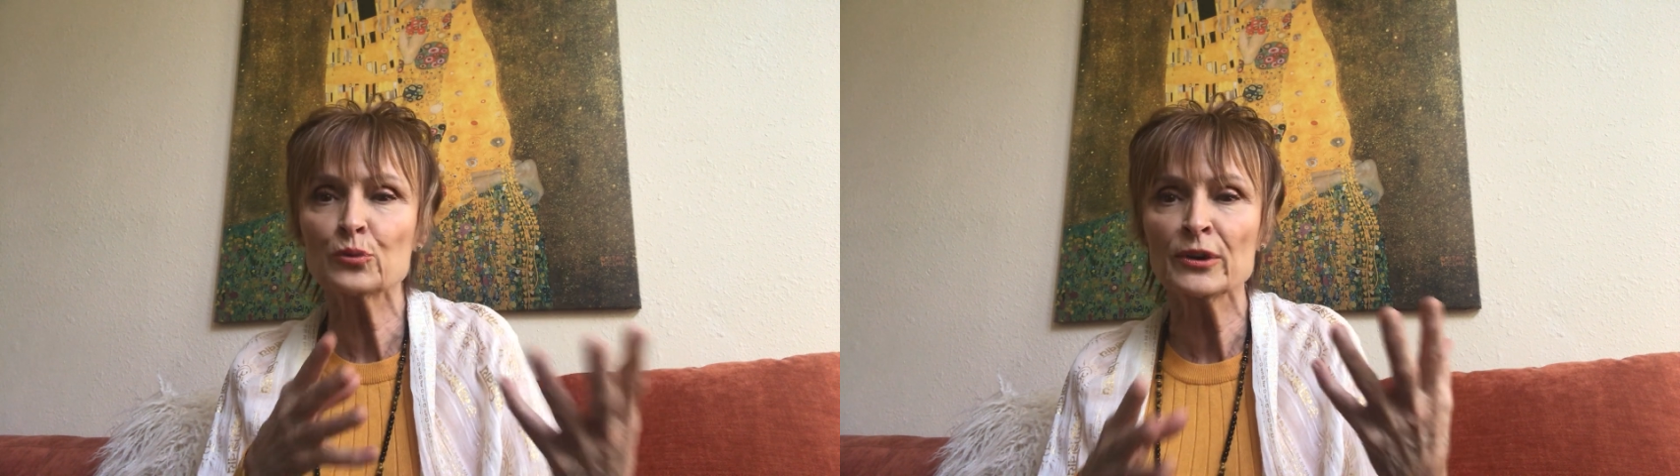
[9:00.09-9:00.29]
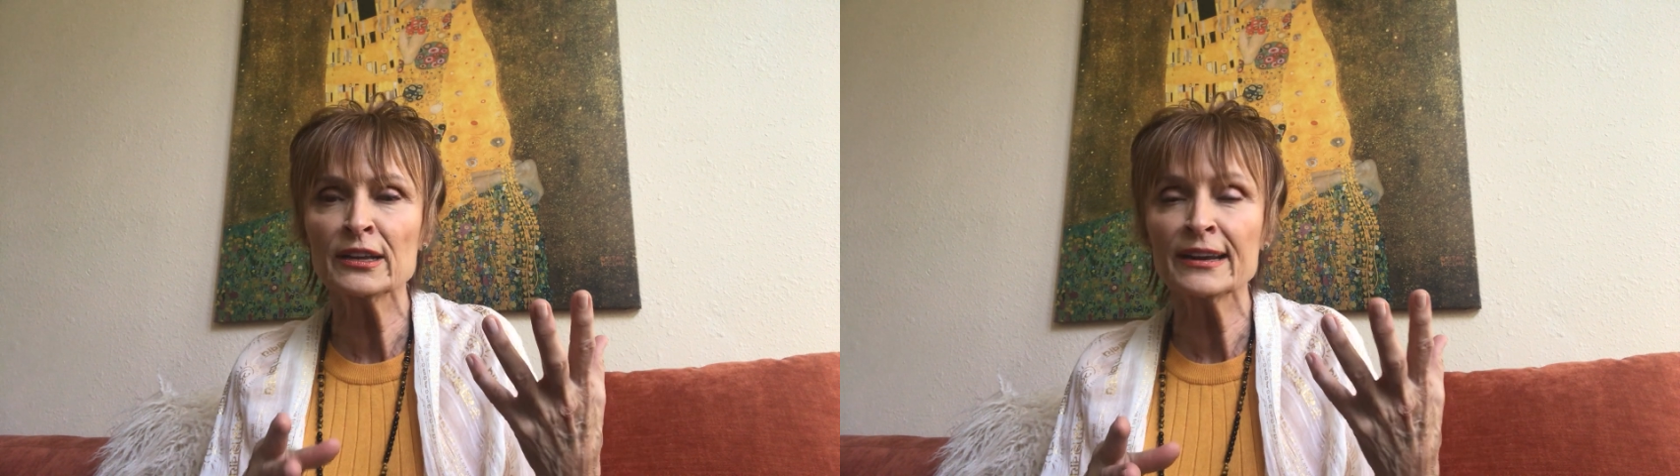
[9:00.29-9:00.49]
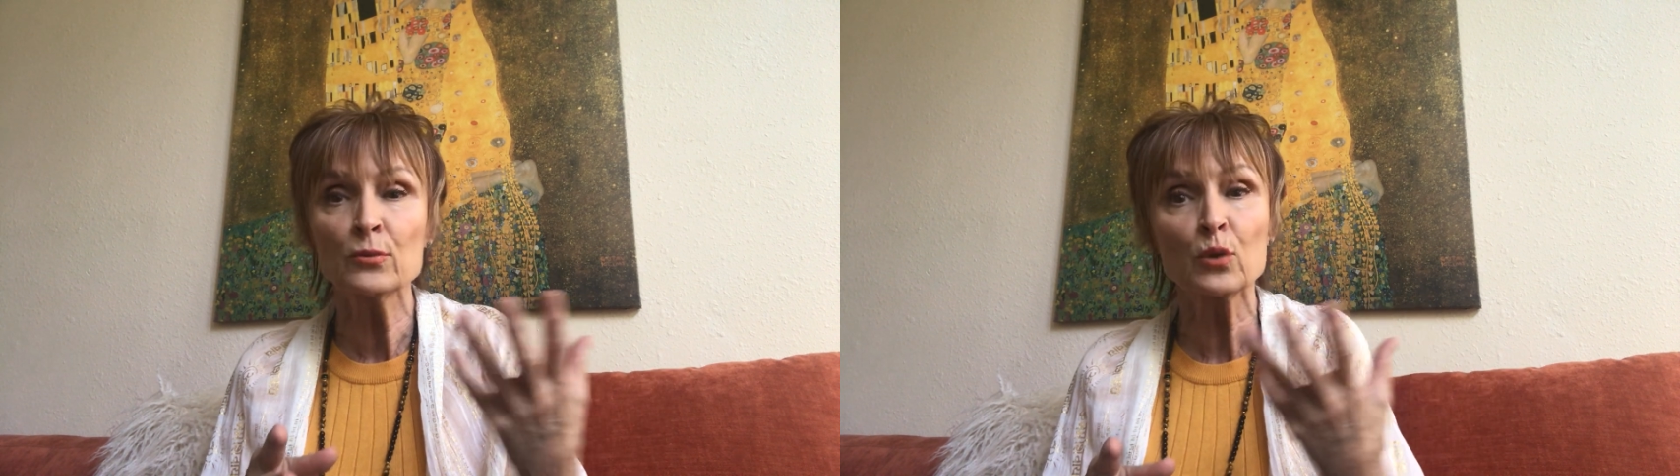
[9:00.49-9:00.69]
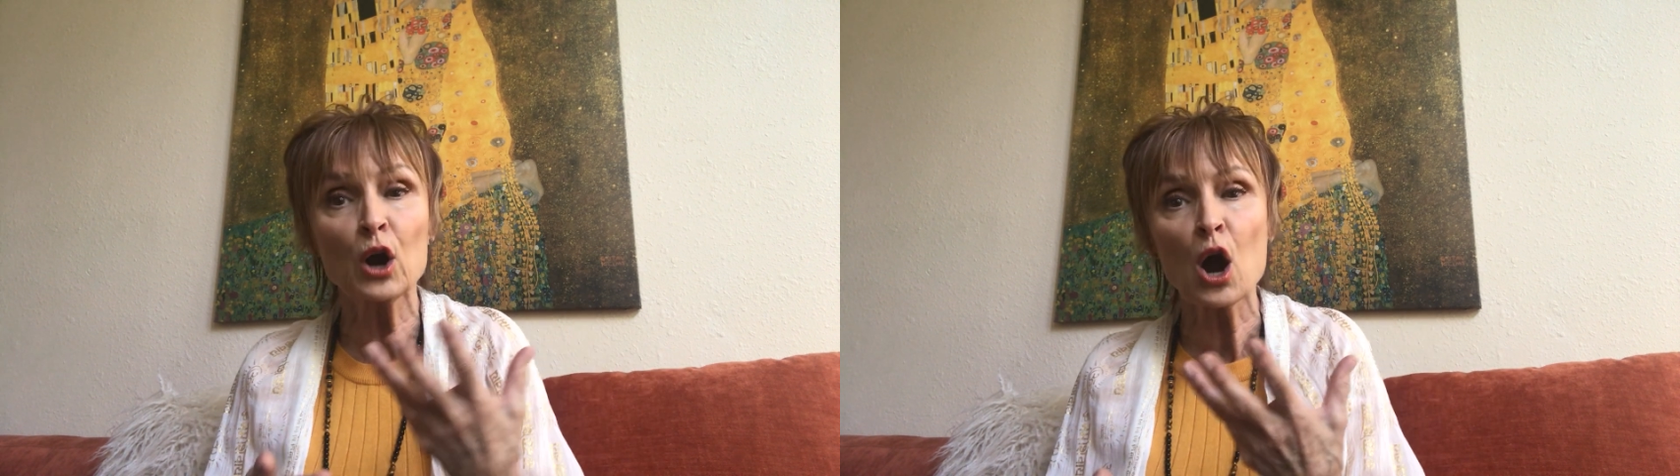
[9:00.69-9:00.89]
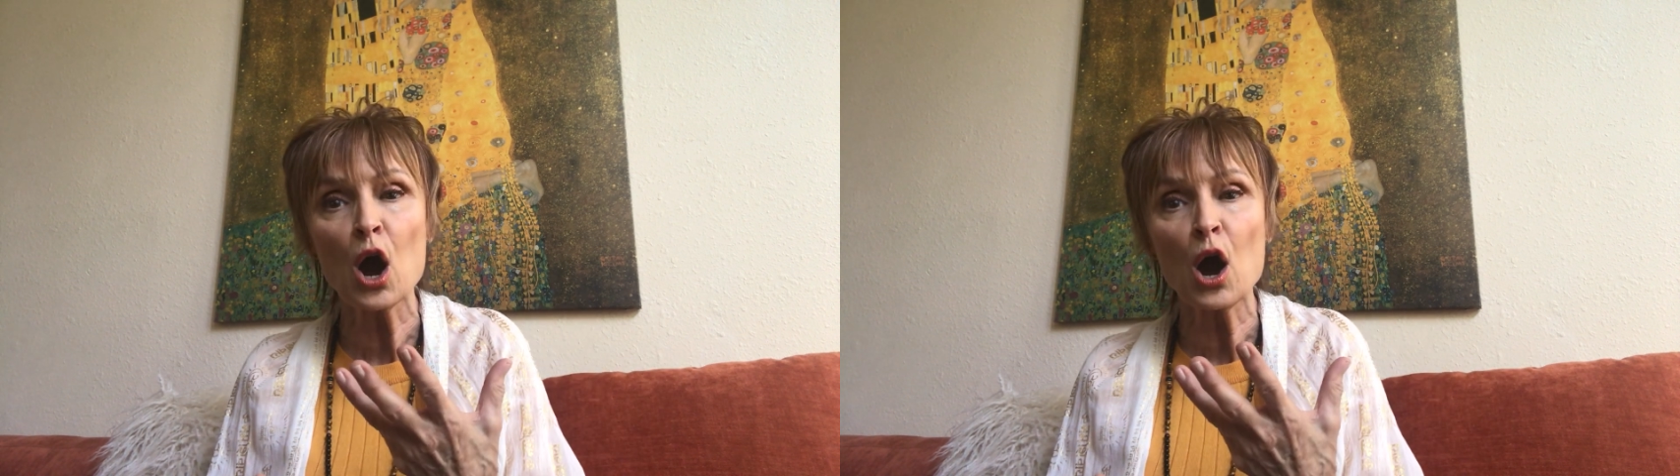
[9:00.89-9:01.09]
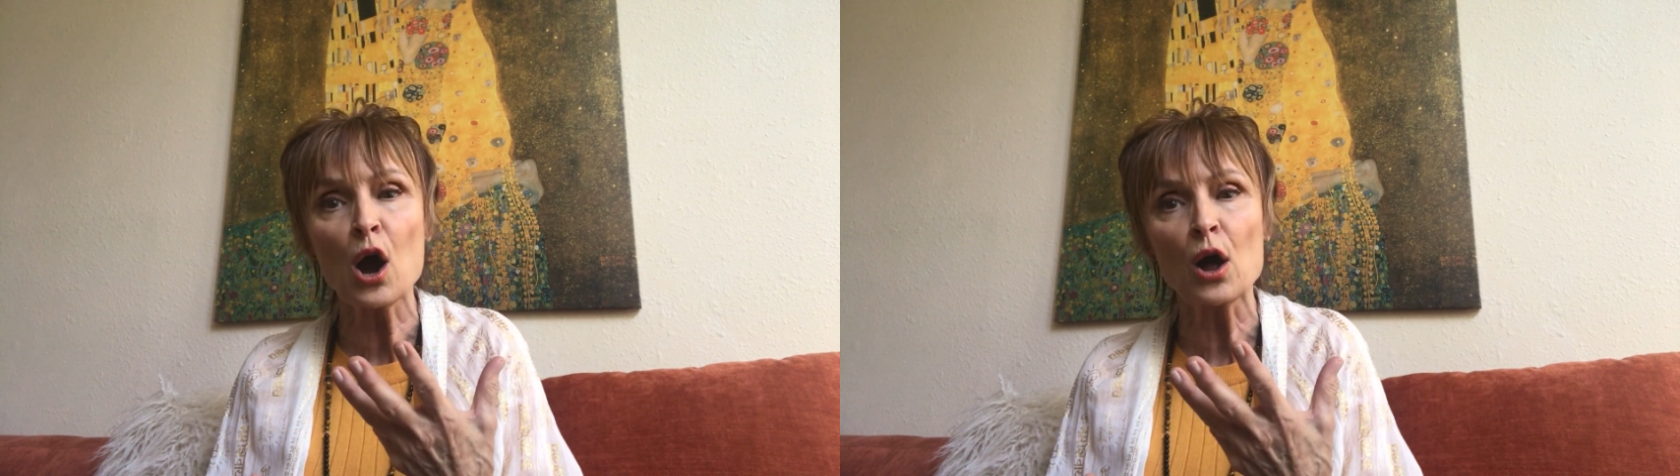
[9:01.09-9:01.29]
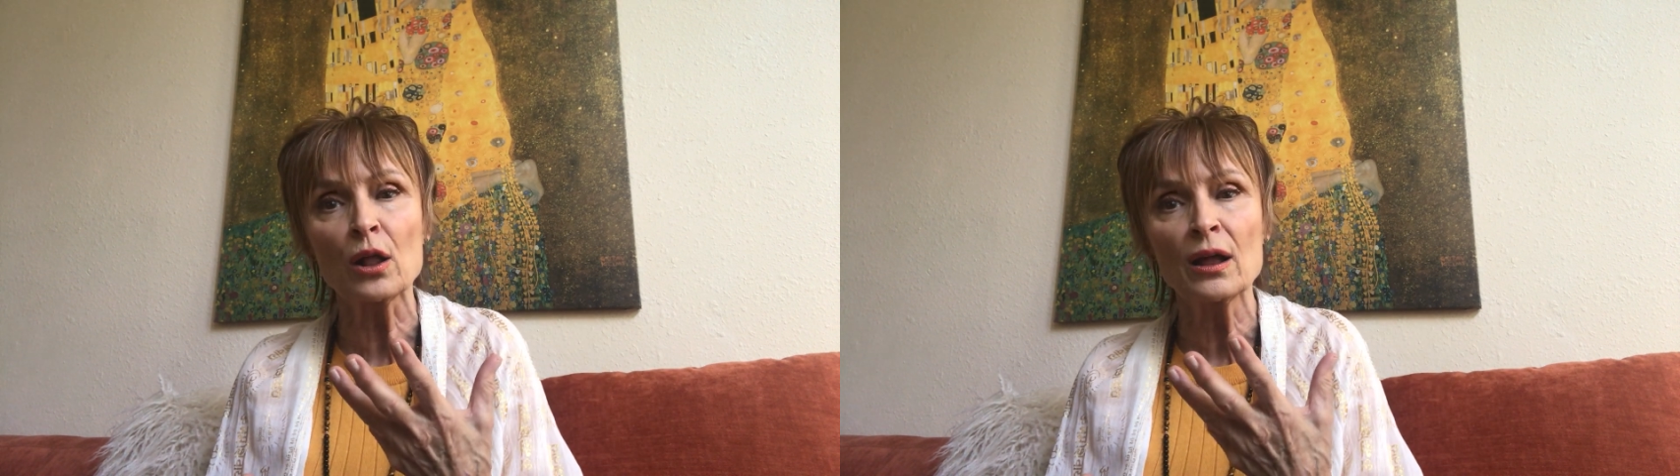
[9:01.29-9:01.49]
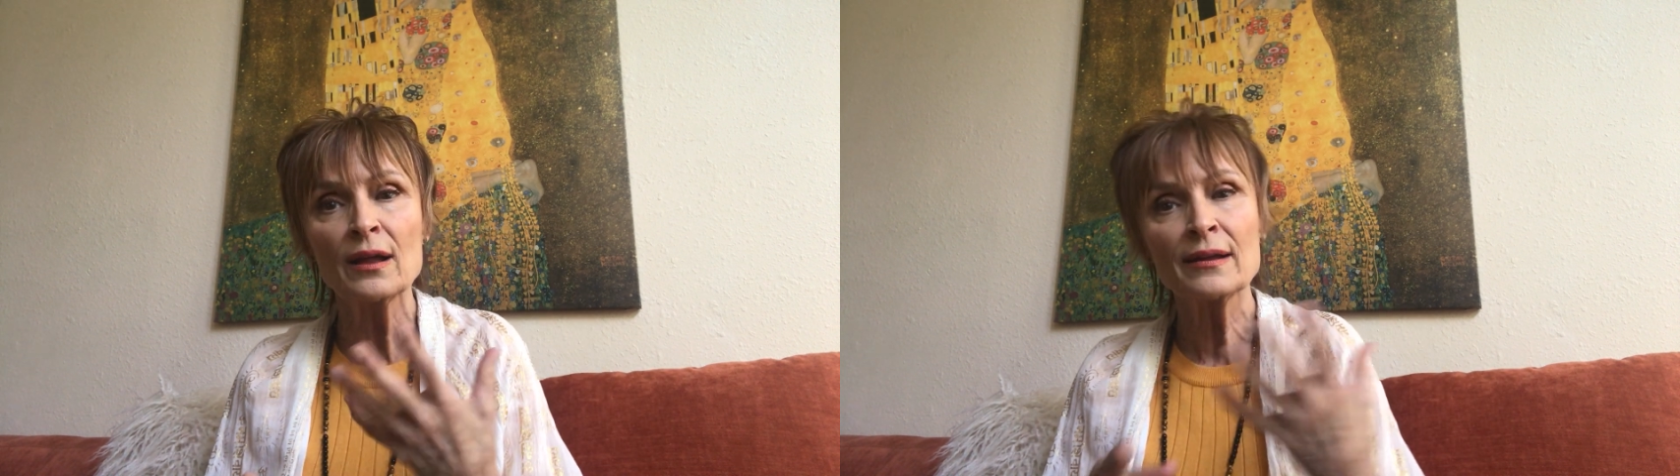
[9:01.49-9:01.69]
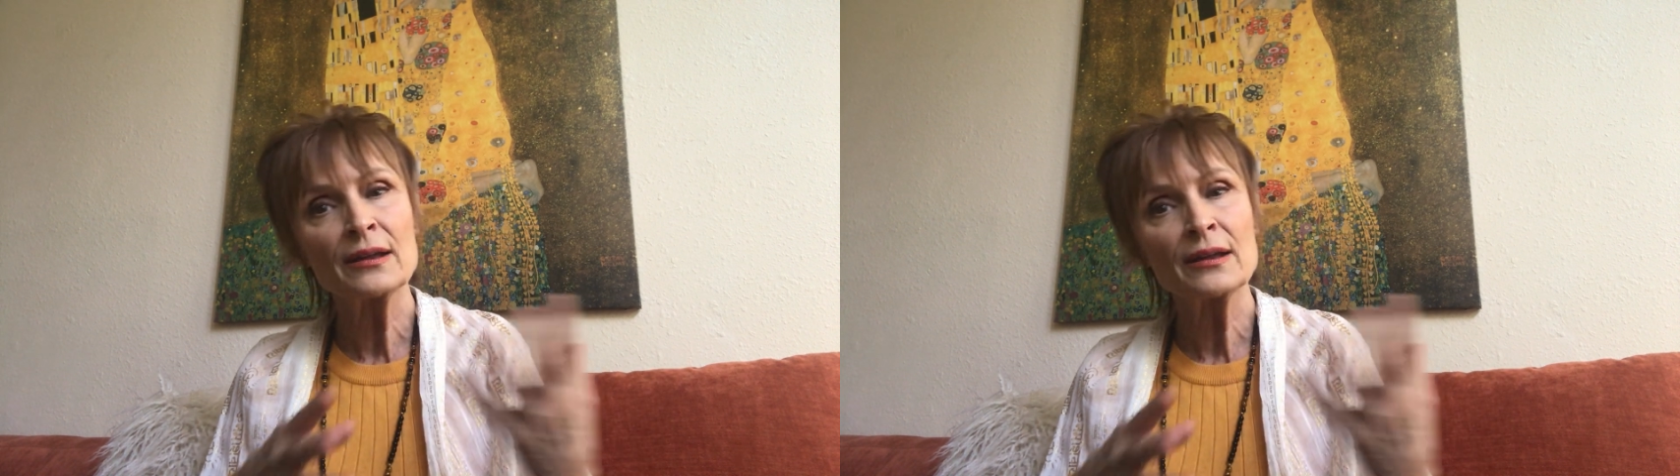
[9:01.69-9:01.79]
really recall.